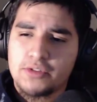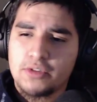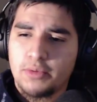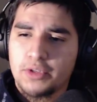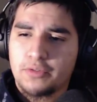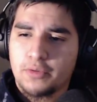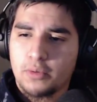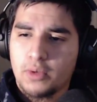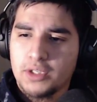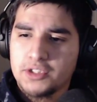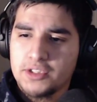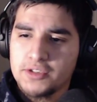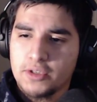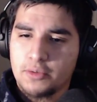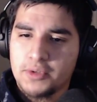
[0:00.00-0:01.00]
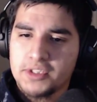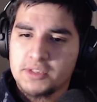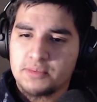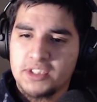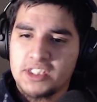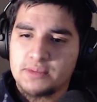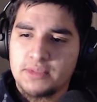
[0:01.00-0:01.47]
much for watching as always.
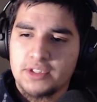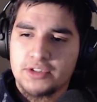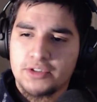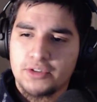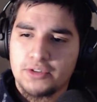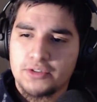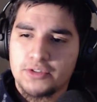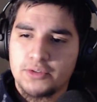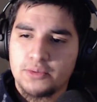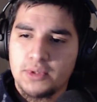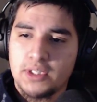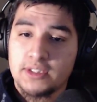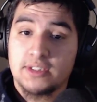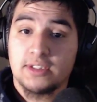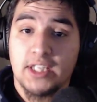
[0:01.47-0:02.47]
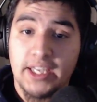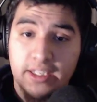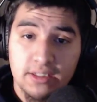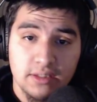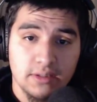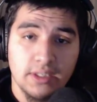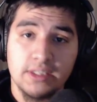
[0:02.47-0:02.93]
Please make sure to
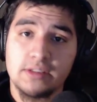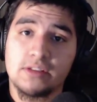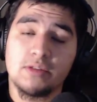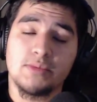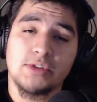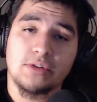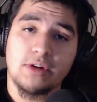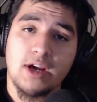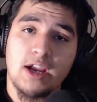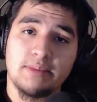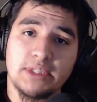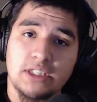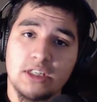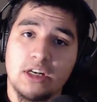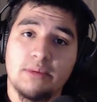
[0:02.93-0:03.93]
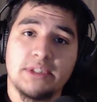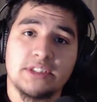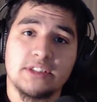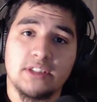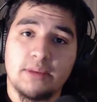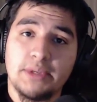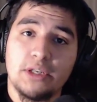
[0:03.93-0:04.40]
like and subscribe and
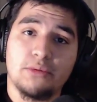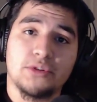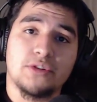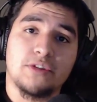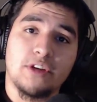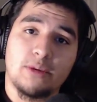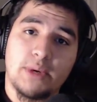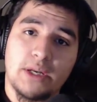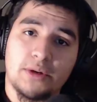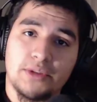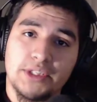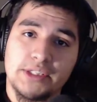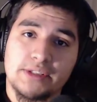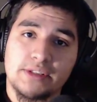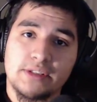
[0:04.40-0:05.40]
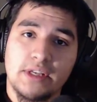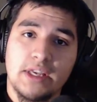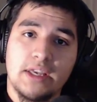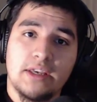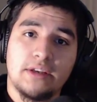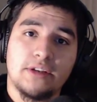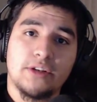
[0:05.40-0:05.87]
comment. Let me know what you think about all this.
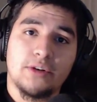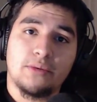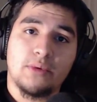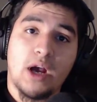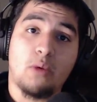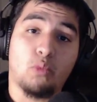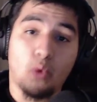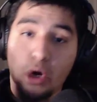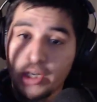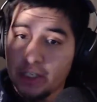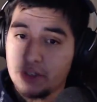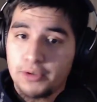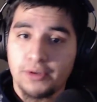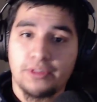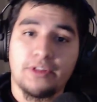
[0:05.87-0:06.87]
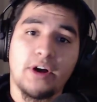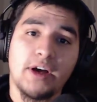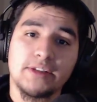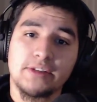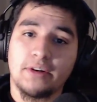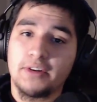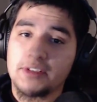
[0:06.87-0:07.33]
You know, I want to hear your
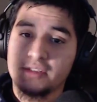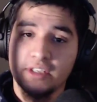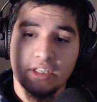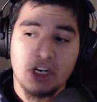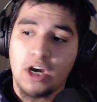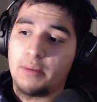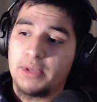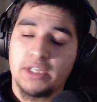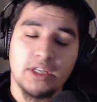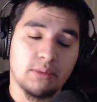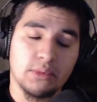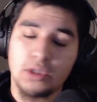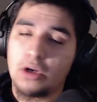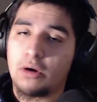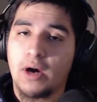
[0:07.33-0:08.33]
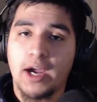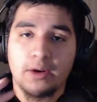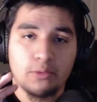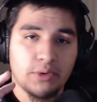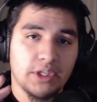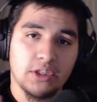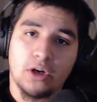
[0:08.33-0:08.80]
thoughts. Honestly, comment down below. I
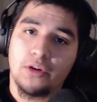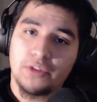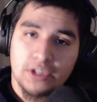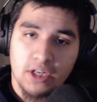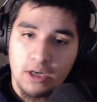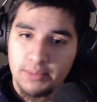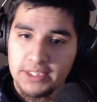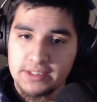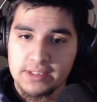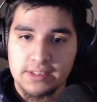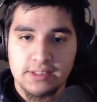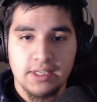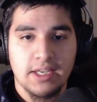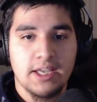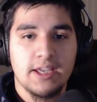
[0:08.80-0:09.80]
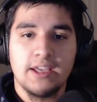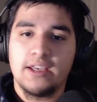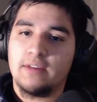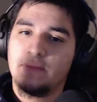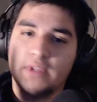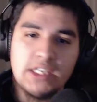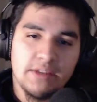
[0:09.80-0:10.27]
read all the comments.
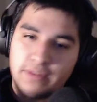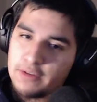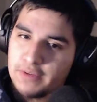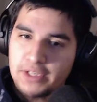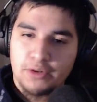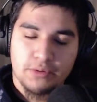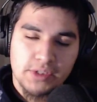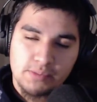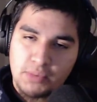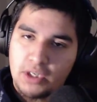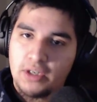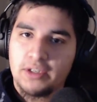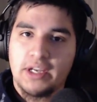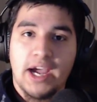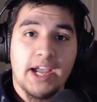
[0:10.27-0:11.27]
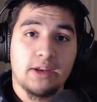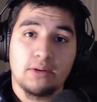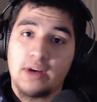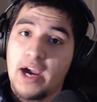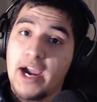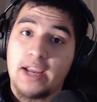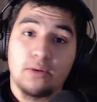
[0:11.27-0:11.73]
Even if I don't respond,
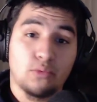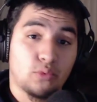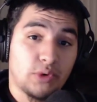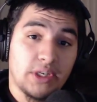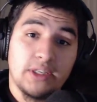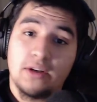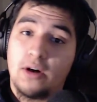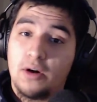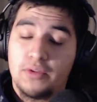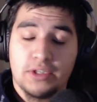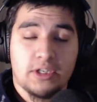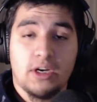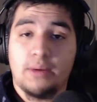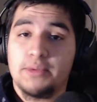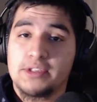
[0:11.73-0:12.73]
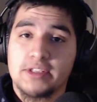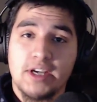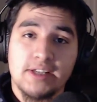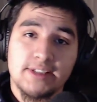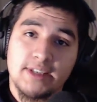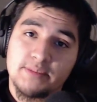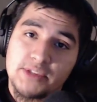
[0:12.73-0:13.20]
I read all the comments,
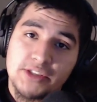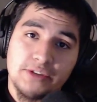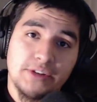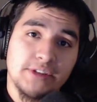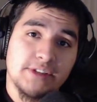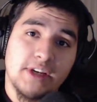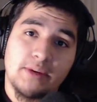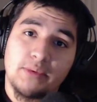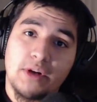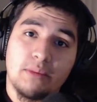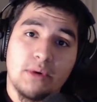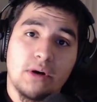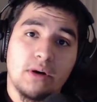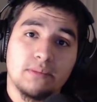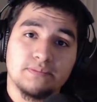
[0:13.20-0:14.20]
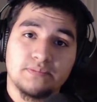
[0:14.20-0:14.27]
guys. I'm serious. I read them all.